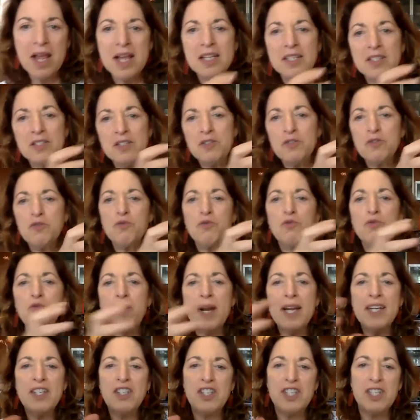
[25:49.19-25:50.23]

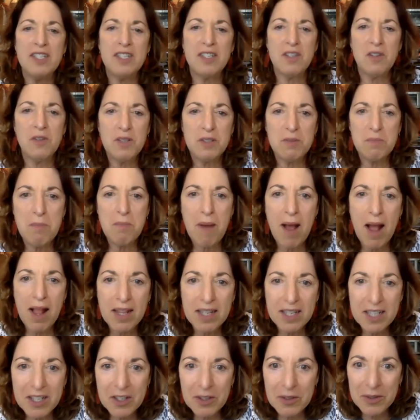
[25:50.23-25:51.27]
stretches those
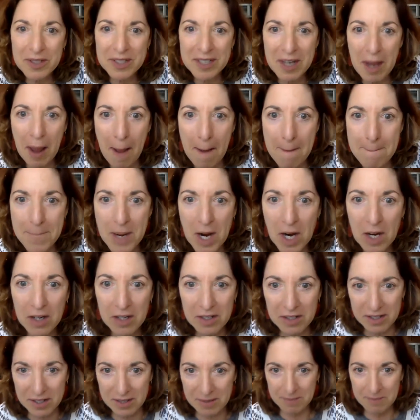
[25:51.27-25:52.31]
molecules
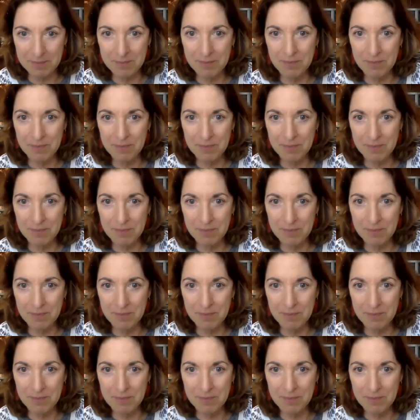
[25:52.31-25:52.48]
apart.